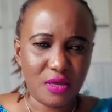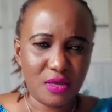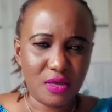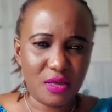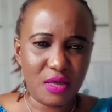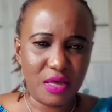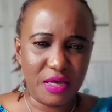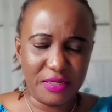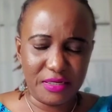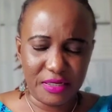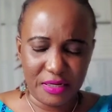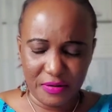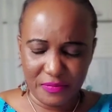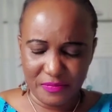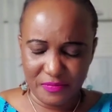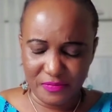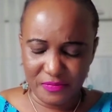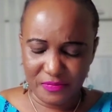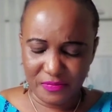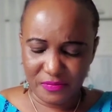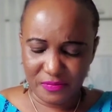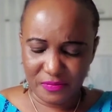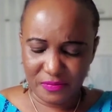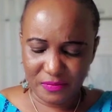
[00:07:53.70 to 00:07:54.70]

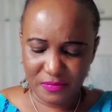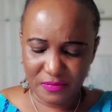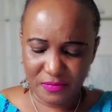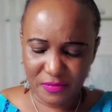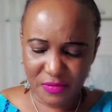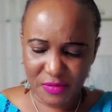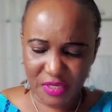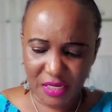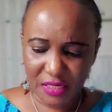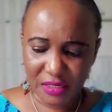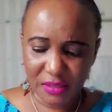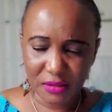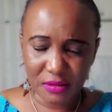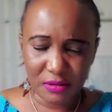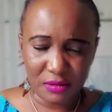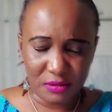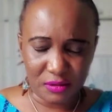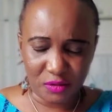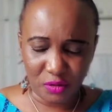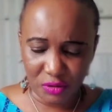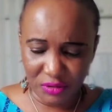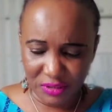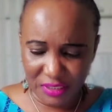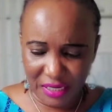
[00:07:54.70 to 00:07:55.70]
And
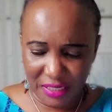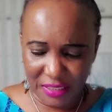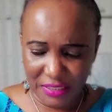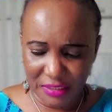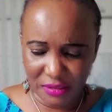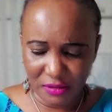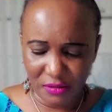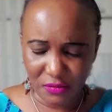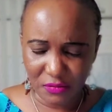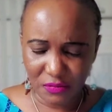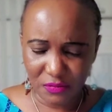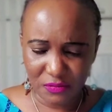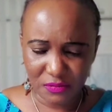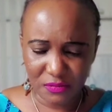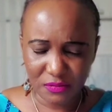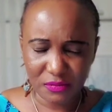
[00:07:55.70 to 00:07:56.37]
Thunder Hill,